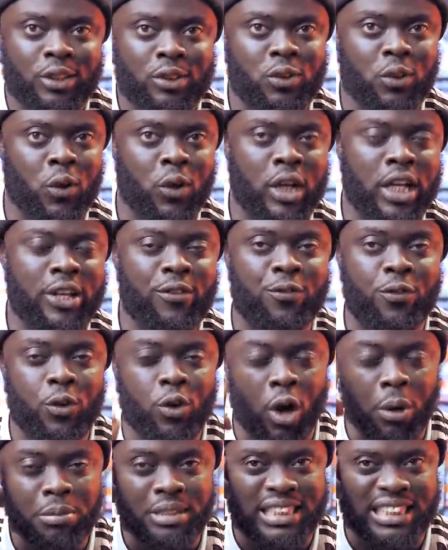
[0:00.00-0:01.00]
So if you
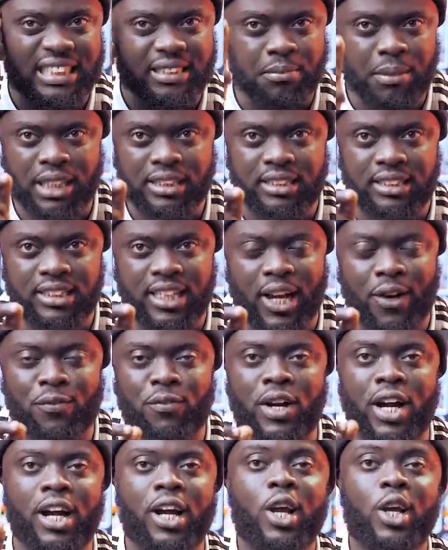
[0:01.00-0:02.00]
not be smart
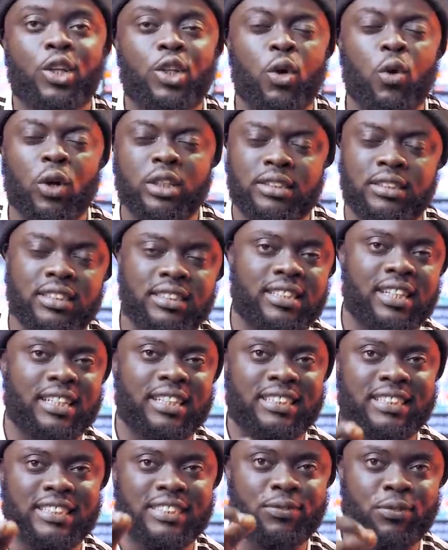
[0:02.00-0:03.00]
enough, you go think say
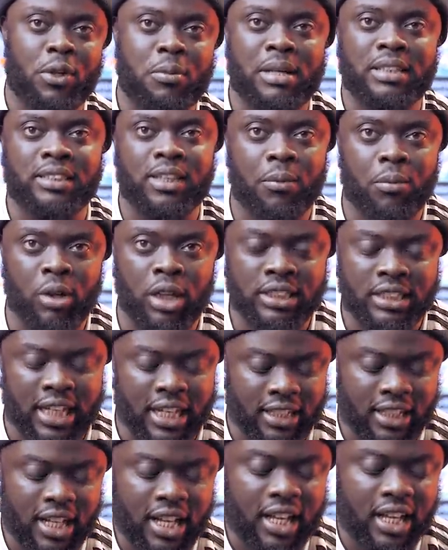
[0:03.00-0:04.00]
this is from Asamoah
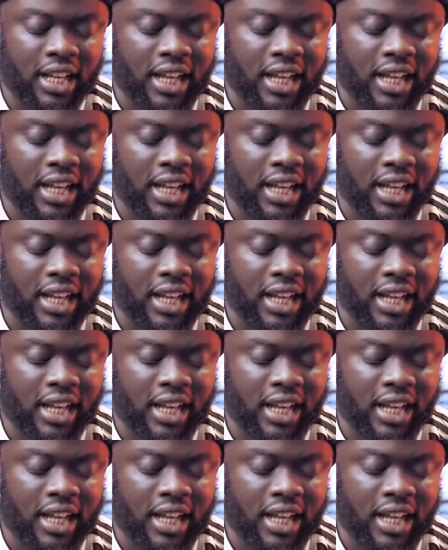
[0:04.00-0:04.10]
Gyan.